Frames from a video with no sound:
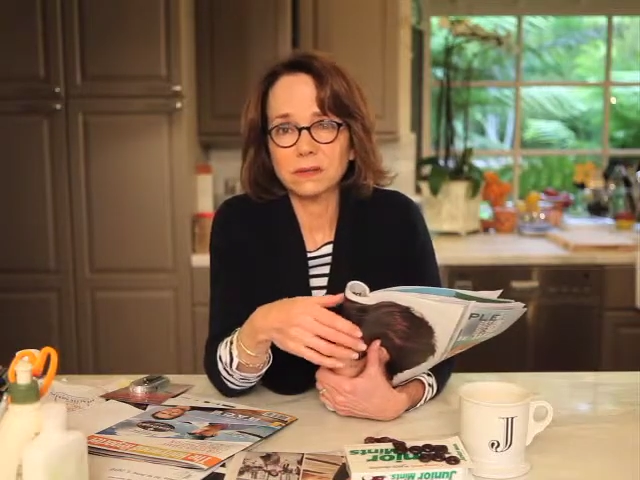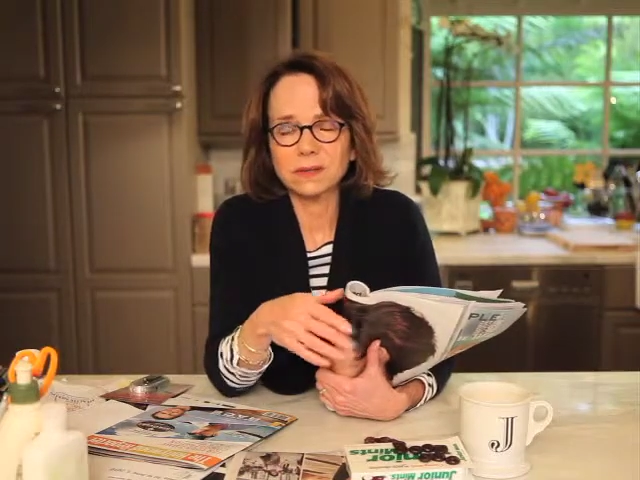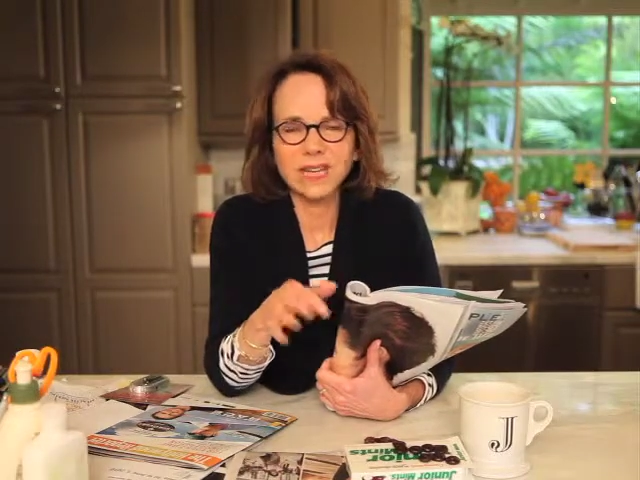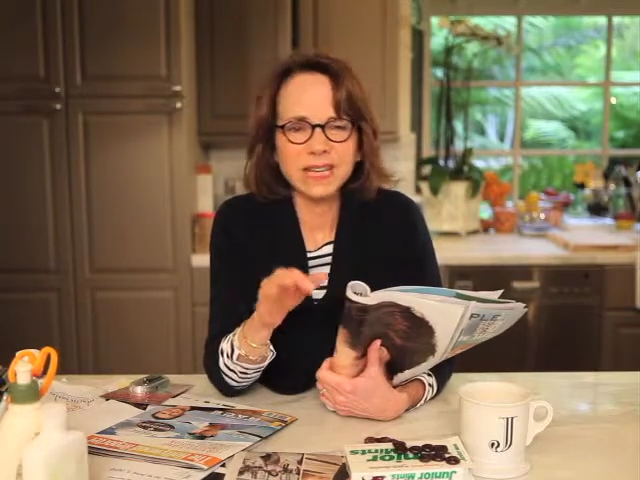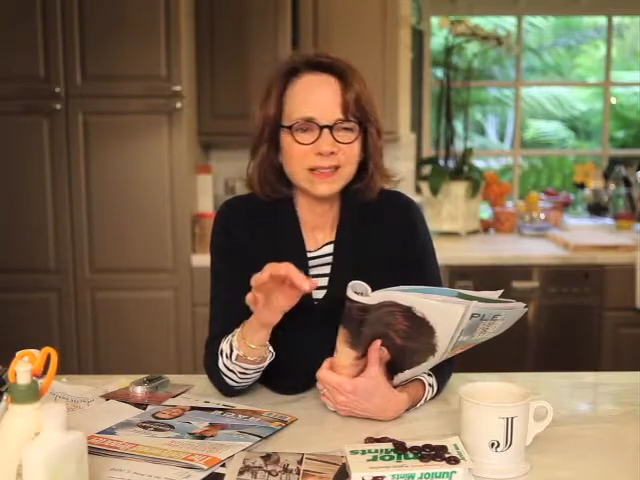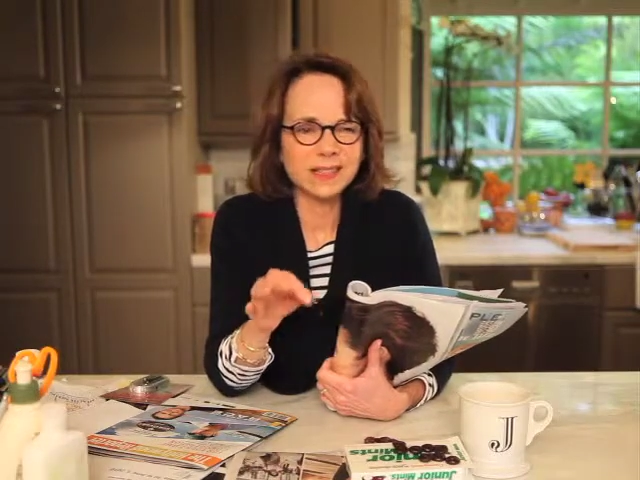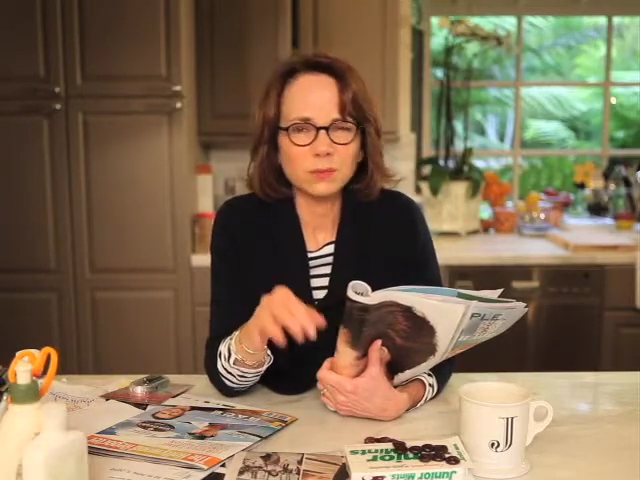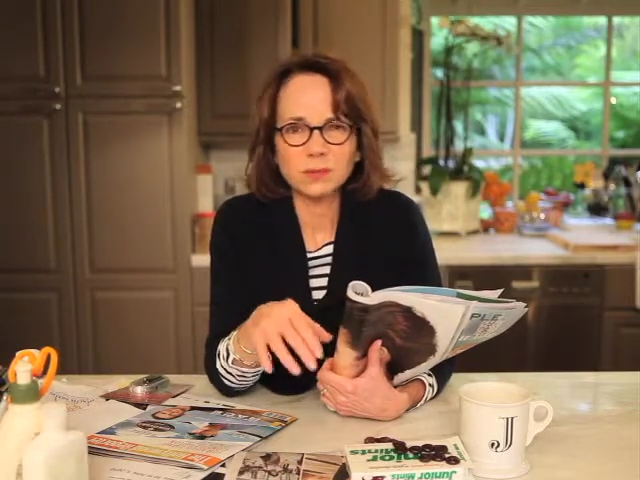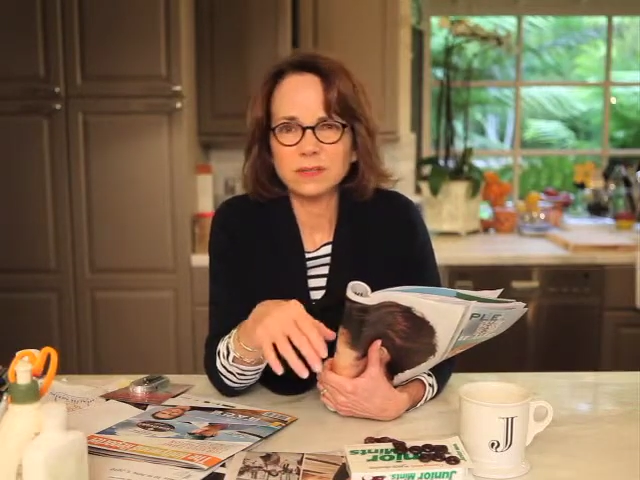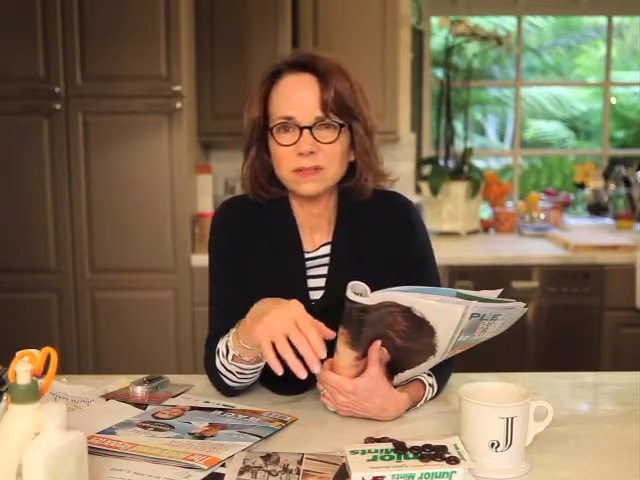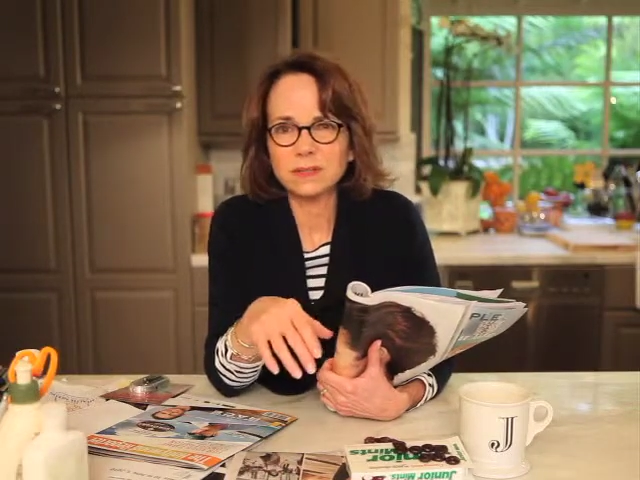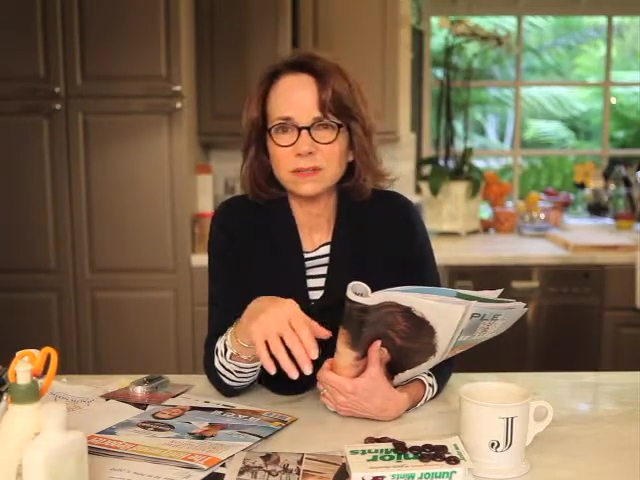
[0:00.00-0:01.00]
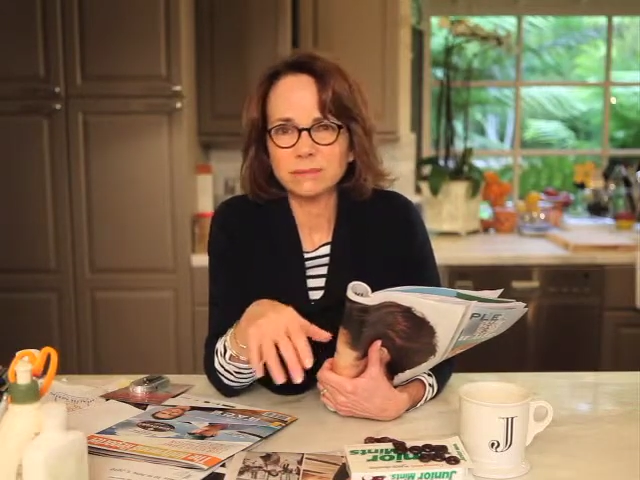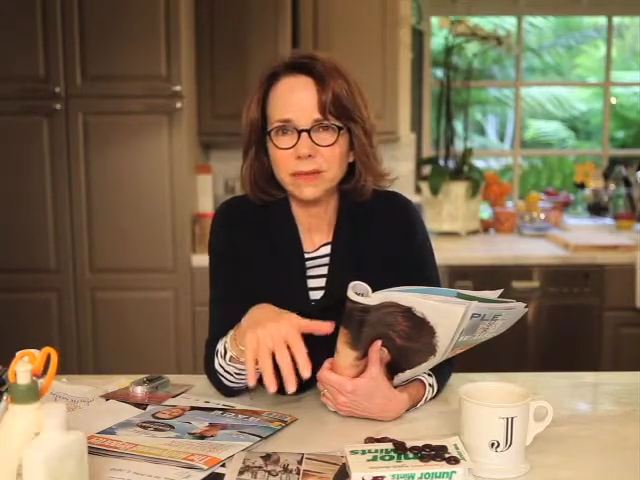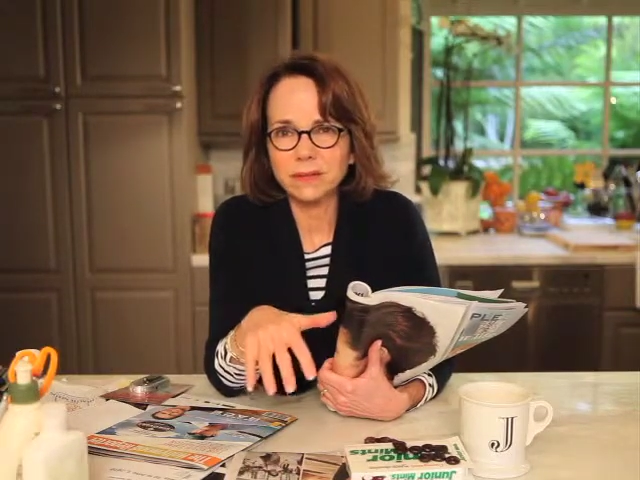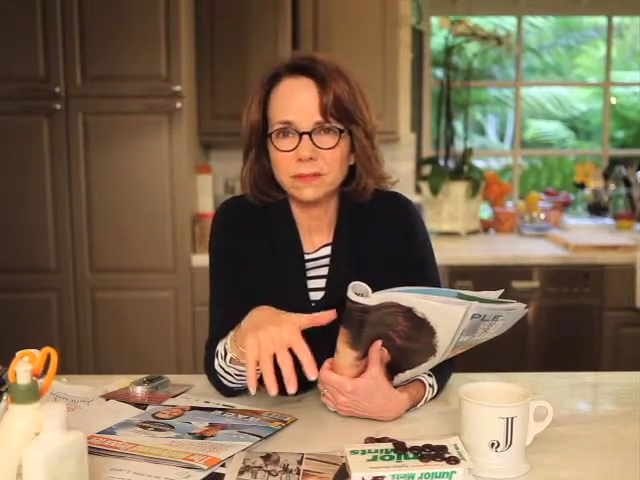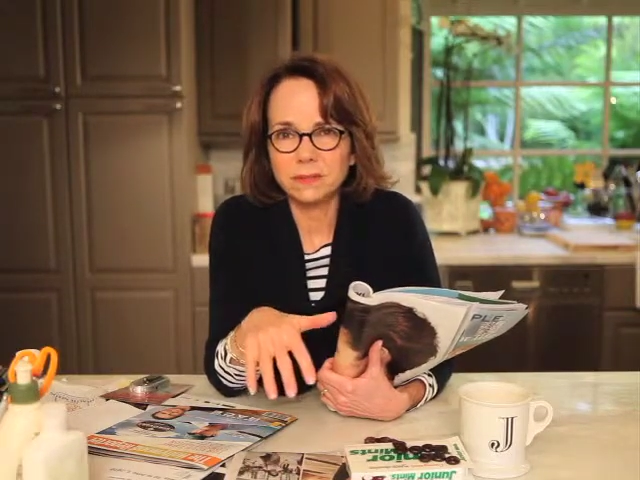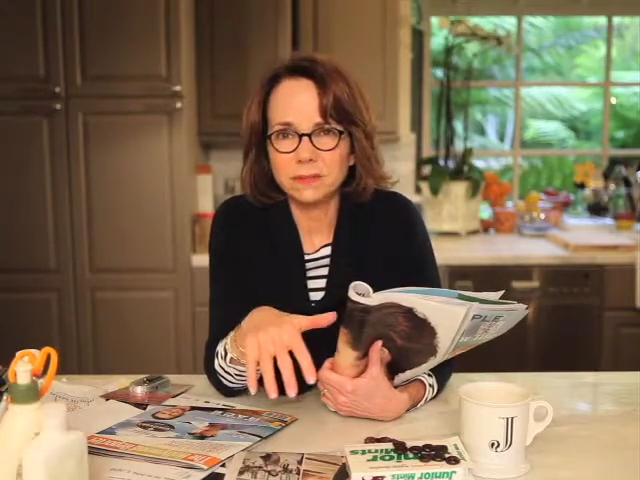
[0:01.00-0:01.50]
although I hate that word
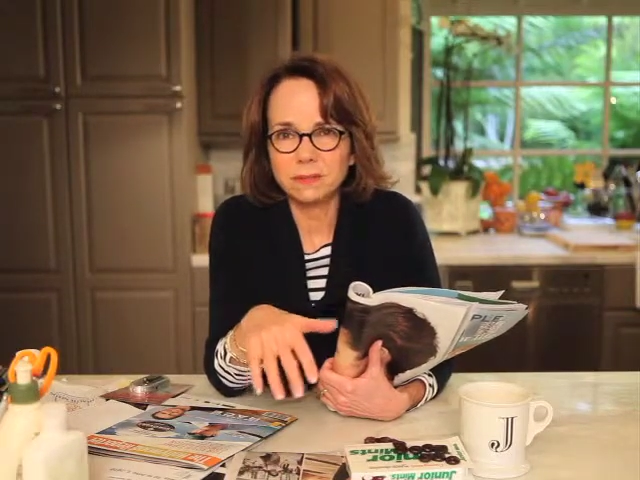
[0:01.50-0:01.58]
spouse.